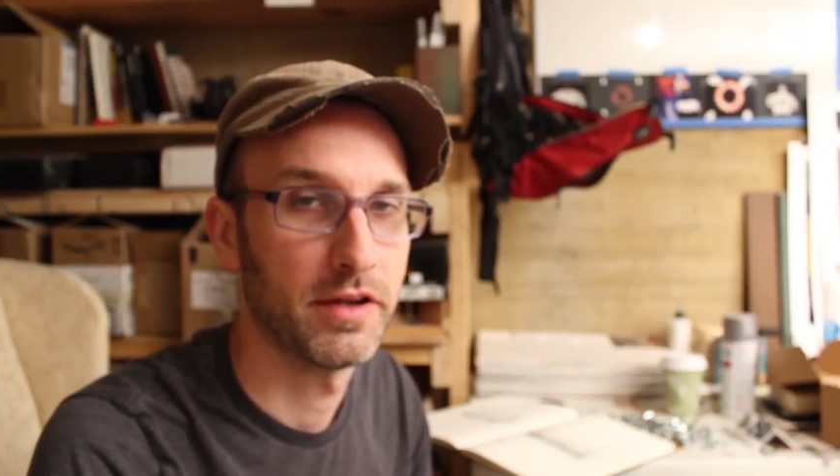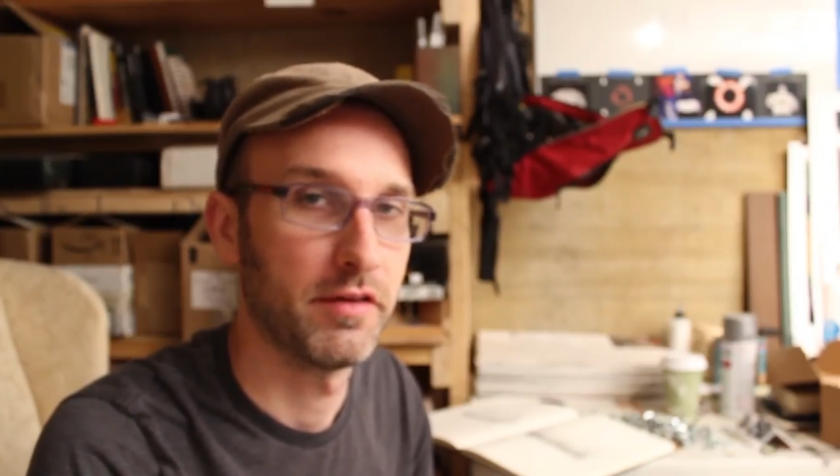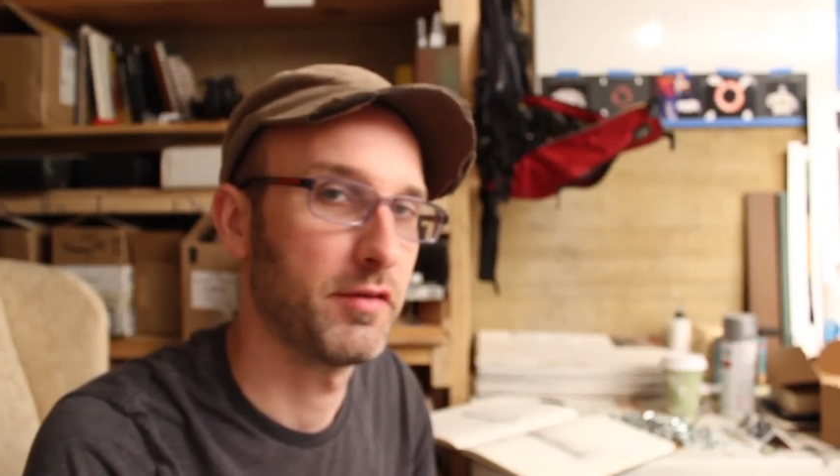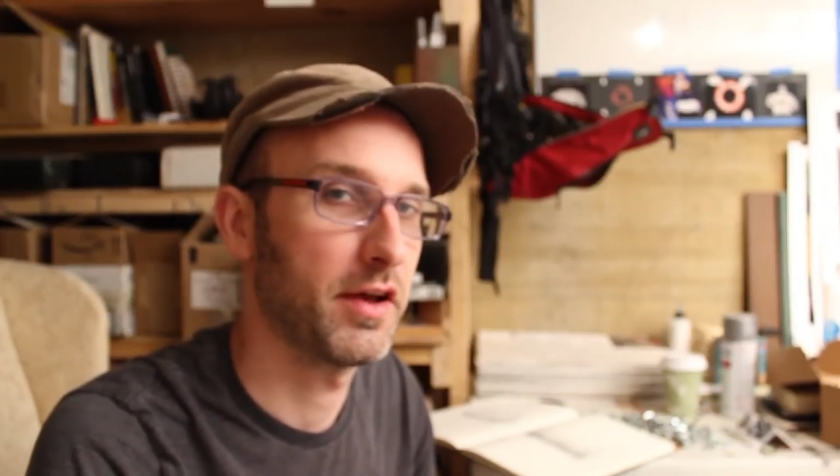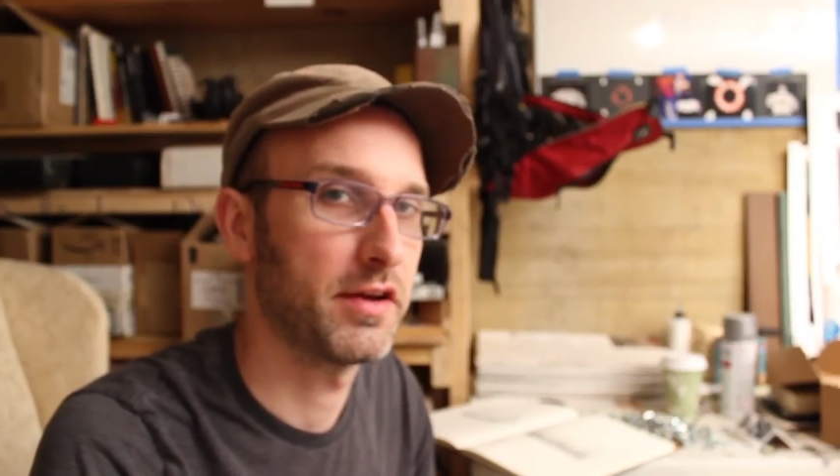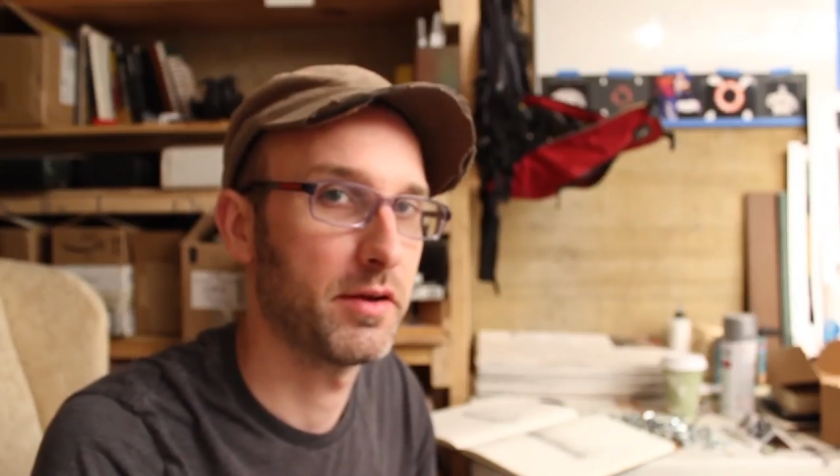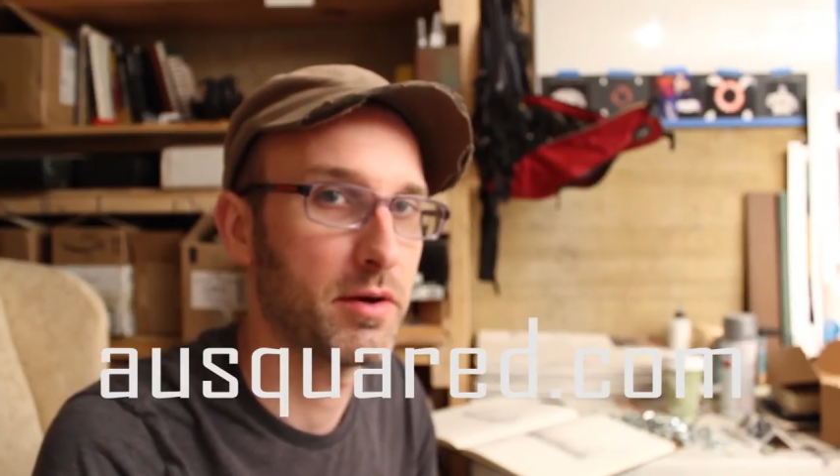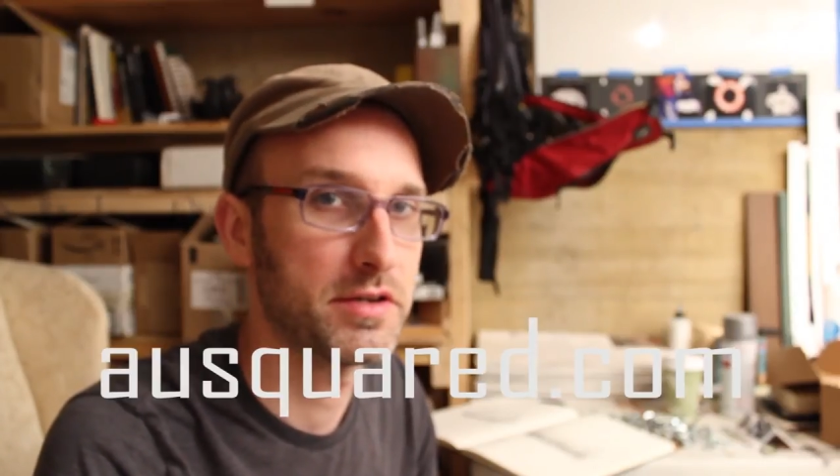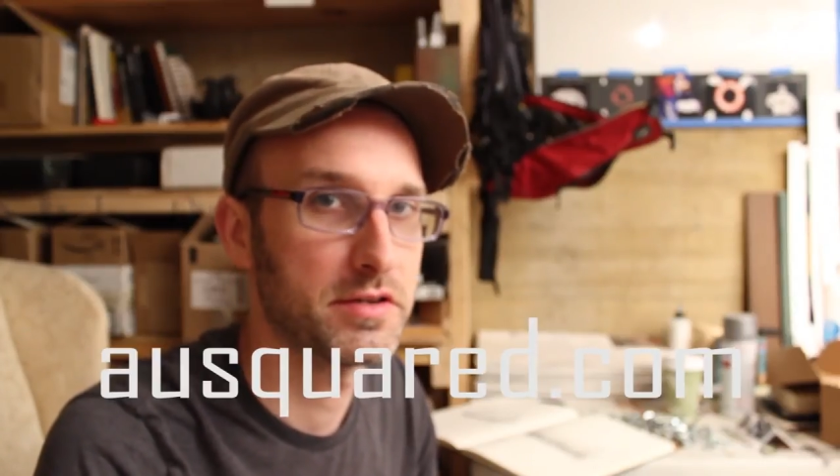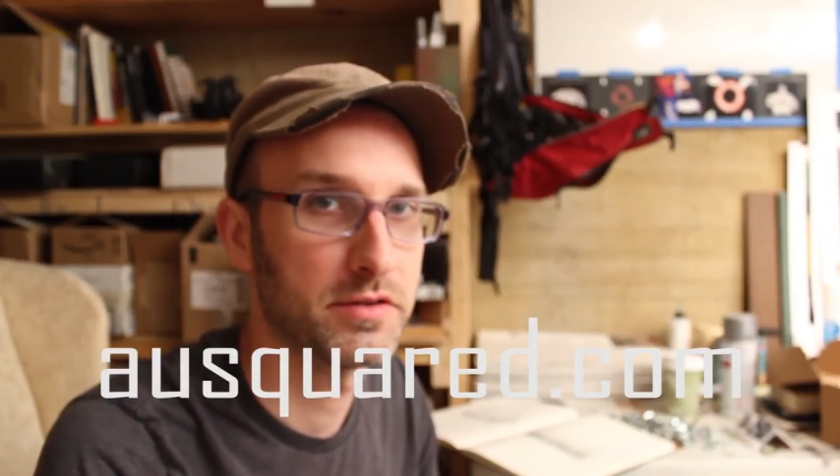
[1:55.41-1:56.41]
If you got any
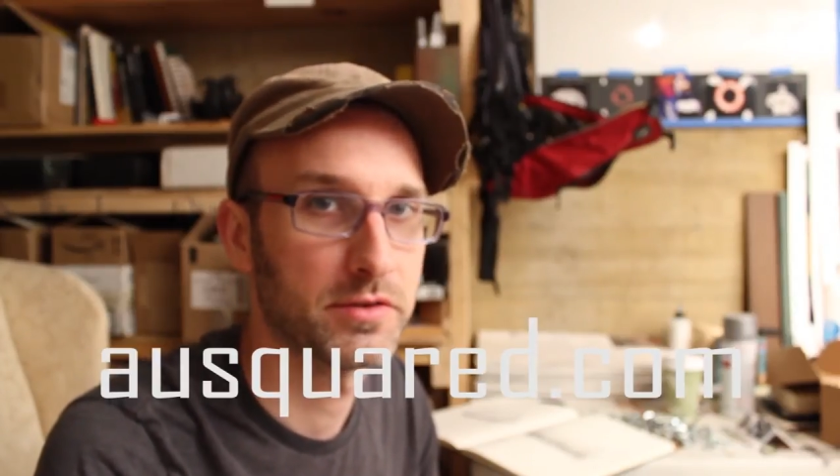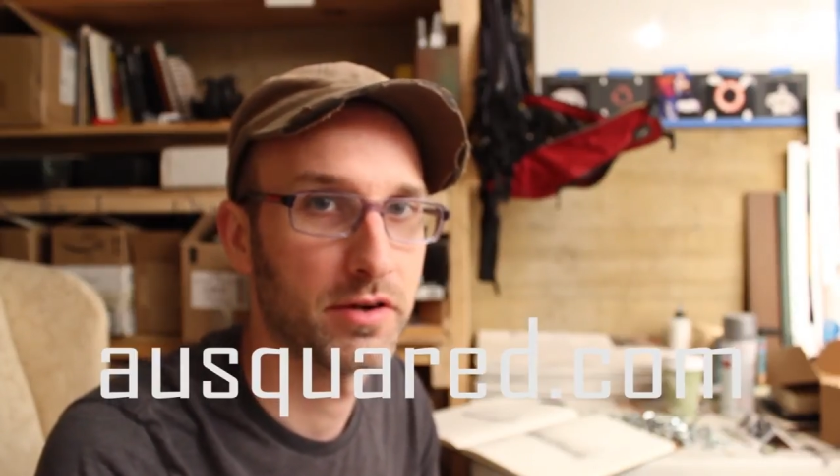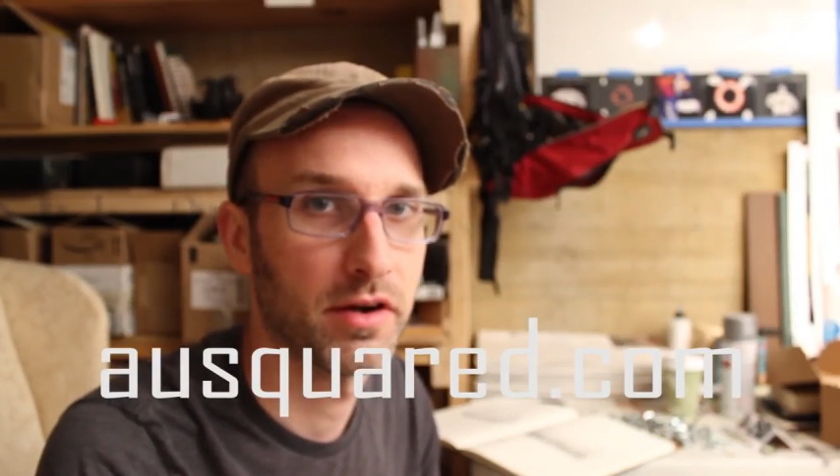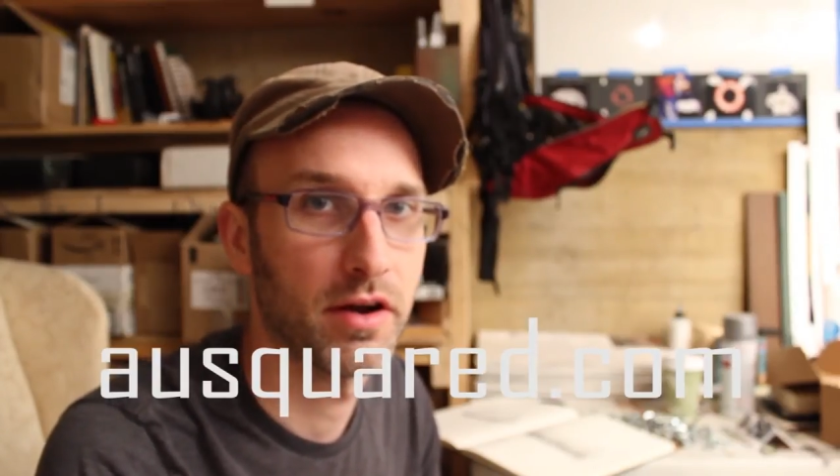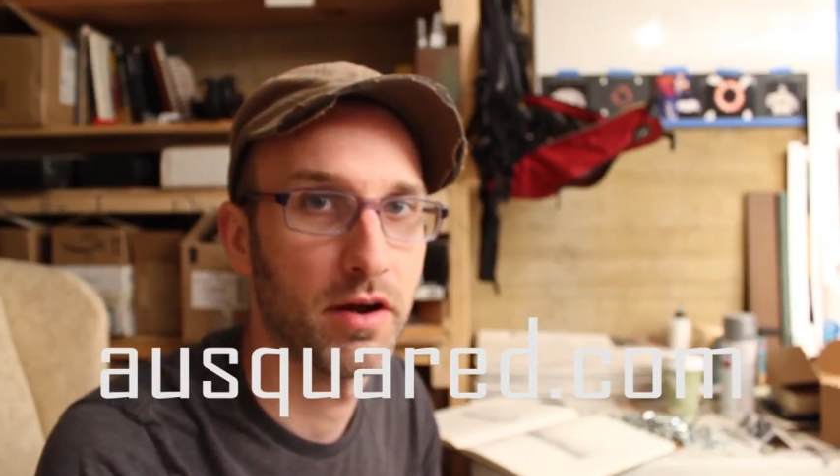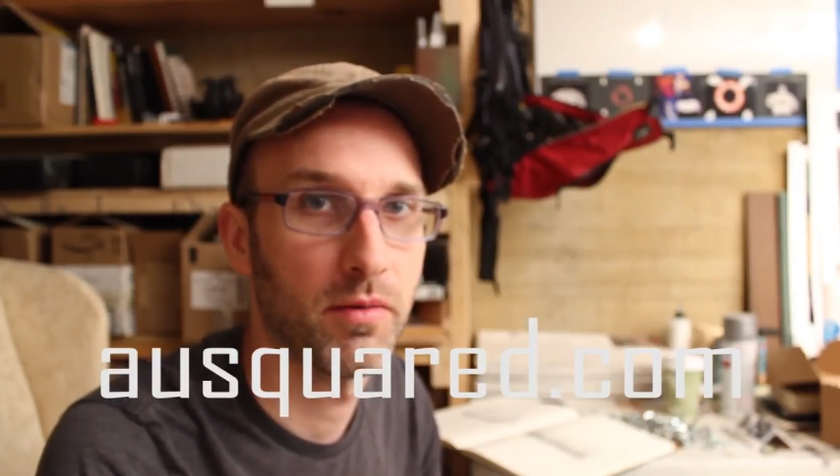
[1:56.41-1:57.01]
questions or uh,